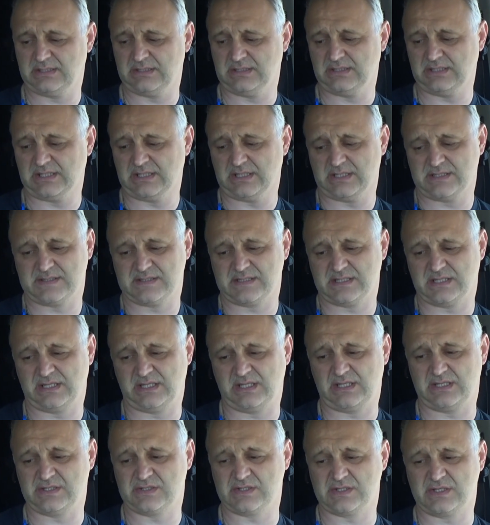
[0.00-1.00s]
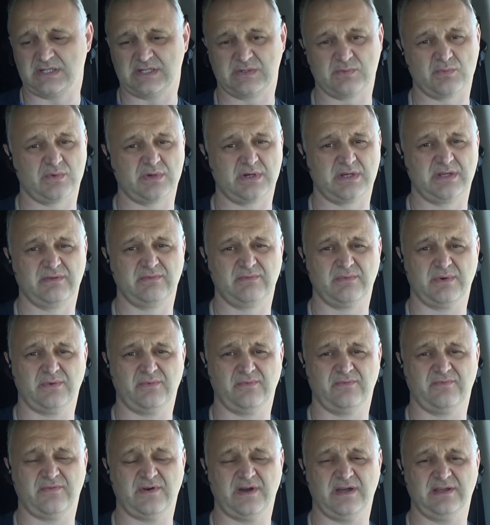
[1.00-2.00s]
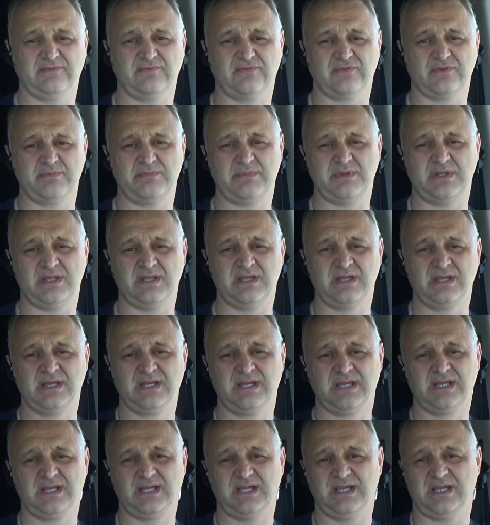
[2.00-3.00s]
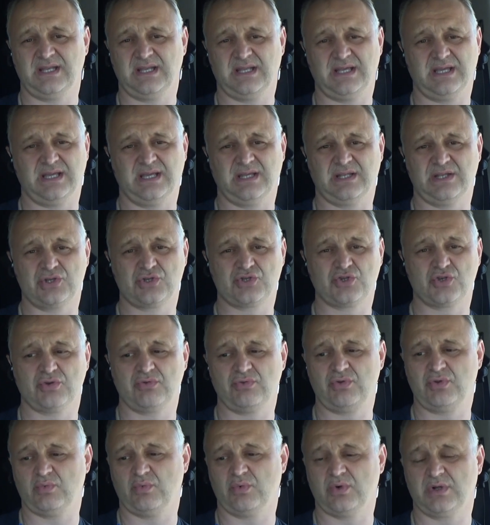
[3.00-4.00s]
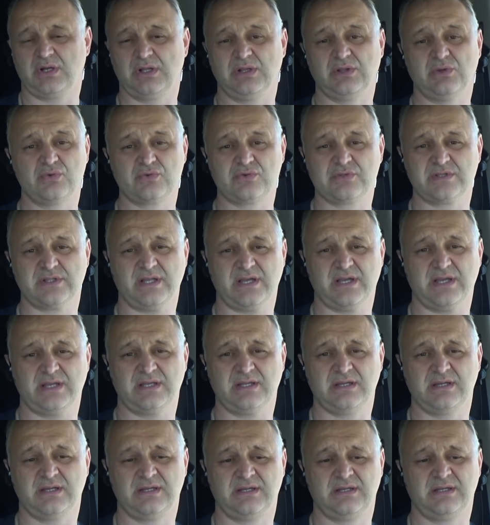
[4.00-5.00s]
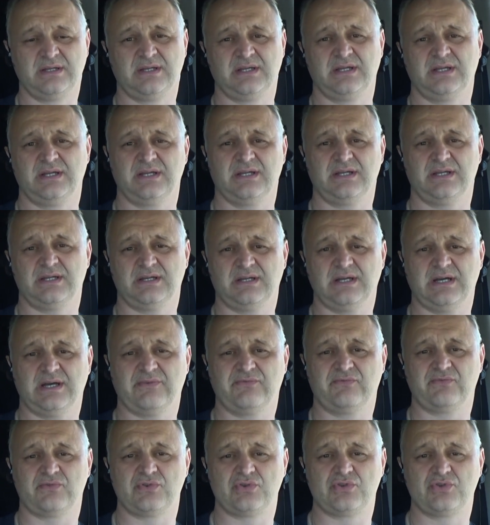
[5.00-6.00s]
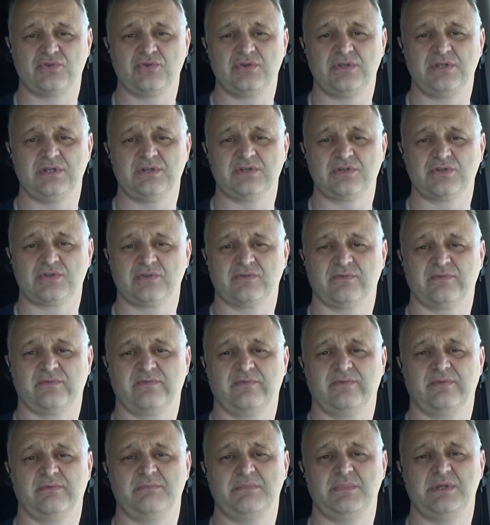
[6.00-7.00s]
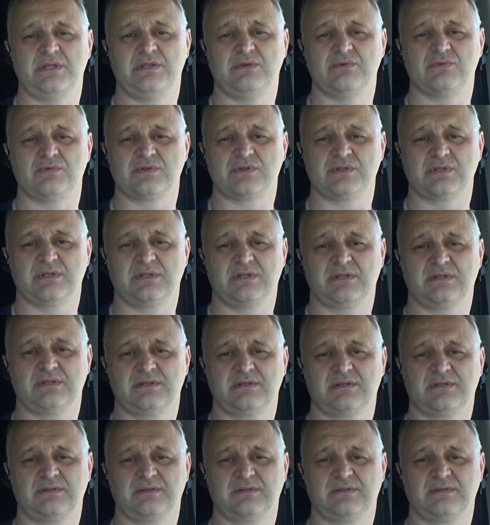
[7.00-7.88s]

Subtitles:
like I said, it's working fine for me, and I'm gonna show you what it looks like after 2 years of me using it.